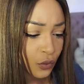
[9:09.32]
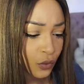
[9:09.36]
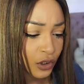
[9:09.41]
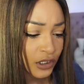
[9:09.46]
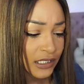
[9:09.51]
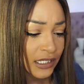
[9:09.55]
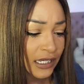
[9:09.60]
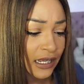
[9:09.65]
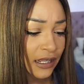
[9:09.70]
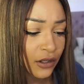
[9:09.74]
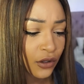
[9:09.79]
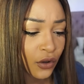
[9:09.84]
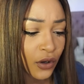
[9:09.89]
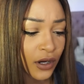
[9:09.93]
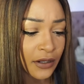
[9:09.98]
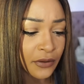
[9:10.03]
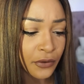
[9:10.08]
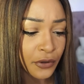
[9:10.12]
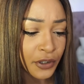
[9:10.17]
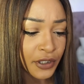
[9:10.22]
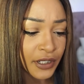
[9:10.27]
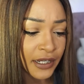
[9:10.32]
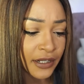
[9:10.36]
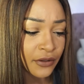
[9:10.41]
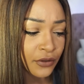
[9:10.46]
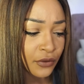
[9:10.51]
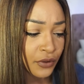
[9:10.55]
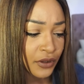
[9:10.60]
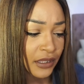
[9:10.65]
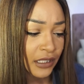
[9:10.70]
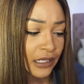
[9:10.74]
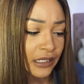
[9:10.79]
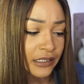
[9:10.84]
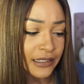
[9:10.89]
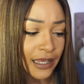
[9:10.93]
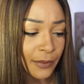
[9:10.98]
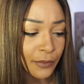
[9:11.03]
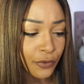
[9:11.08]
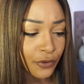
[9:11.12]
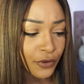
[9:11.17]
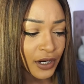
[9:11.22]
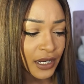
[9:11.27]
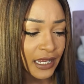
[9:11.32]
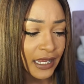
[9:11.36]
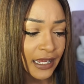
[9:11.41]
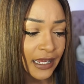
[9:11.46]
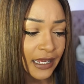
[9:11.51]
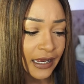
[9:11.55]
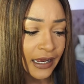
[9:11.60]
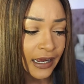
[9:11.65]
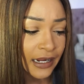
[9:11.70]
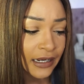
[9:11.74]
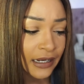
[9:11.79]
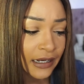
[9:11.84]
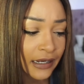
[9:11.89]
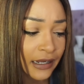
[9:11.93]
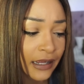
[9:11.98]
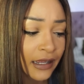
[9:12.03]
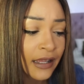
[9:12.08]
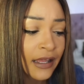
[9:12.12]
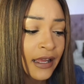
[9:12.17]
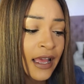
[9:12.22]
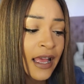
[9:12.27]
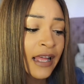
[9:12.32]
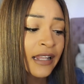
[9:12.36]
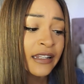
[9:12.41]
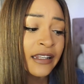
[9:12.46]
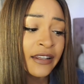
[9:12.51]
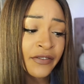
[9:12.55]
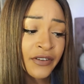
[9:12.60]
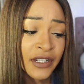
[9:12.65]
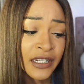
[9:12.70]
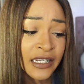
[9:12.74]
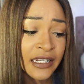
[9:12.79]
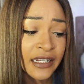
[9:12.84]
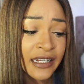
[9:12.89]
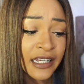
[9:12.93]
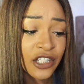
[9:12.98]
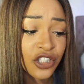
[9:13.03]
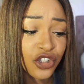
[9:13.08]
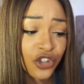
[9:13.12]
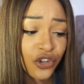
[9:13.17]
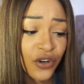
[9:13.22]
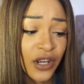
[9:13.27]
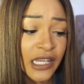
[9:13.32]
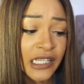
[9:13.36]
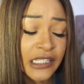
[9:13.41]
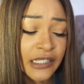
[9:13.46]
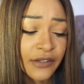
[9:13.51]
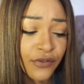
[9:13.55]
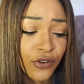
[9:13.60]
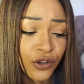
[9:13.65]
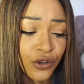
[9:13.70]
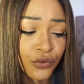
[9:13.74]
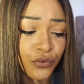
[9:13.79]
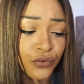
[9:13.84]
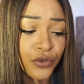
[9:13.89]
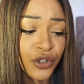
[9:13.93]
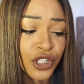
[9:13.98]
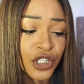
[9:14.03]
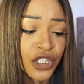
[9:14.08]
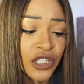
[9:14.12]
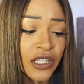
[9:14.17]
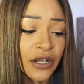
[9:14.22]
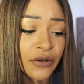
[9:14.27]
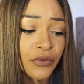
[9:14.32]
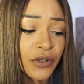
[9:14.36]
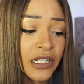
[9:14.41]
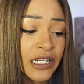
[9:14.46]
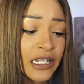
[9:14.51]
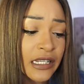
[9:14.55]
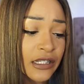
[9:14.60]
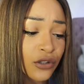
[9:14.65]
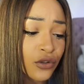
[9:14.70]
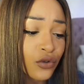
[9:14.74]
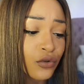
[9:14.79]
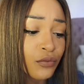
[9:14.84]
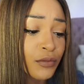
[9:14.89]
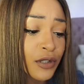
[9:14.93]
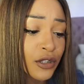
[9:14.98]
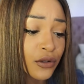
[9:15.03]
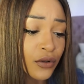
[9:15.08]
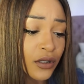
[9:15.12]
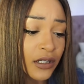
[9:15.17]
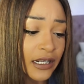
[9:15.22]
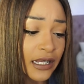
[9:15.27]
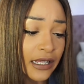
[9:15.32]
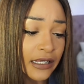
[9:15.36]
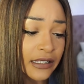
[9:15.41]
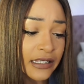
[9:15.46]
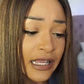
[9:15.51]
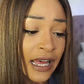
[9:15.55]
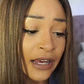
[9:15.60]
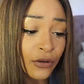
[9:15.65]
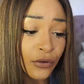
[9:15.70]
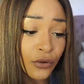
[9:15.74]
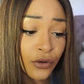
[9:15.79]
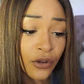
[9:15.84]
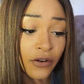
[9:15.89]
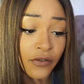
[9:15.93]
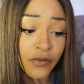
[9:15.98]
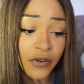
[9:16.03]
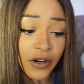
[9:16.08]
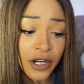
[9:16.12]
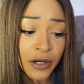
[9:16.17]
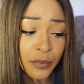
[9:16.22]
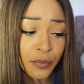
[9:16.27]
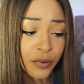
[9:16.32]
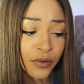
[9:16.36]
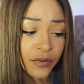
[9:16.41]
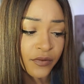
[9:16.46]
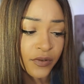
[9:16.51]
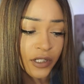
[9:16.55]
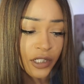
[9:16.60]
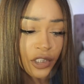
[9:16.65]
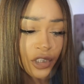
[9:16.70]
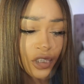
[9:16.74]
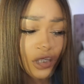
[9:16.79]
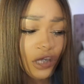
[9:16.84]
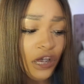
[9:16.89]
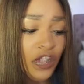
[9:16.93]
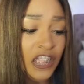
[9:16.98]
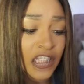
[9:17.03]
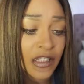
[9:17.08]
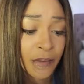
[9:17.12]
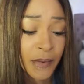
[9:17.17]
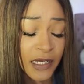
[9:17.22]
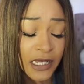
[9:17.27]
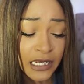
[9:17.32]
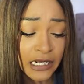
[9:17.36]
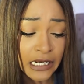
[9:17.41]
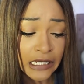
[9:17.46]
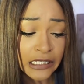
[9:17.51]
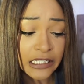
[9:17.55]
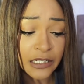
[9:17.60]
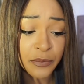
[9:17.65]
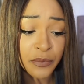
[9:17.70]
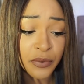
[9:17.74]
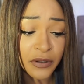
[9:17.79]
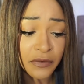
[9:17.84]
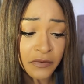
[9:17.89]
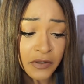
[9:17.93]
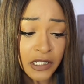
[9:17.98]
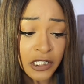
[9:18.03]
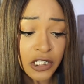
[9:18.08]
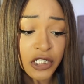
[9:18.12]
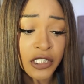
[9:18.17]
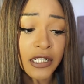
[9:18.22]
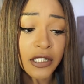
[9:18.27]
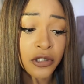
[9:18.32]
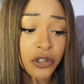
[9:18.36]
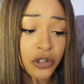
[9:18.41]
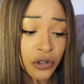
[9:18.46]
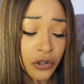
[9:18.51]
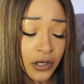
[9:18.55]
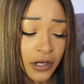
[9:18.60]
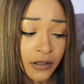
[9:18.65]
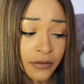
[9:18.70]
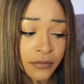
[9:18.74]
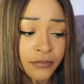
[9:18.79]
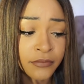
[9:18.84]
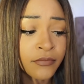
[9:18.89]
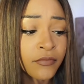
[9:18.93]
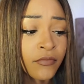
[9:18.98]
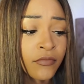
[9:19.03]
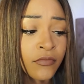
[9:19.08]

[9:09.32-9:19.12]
water, law and order. No thanks, I'm great here in Canada. Living in Nigeria is for the rich. There really is no middle class. Aku, you're very privileged. You're speaking as a privileged Nigerian.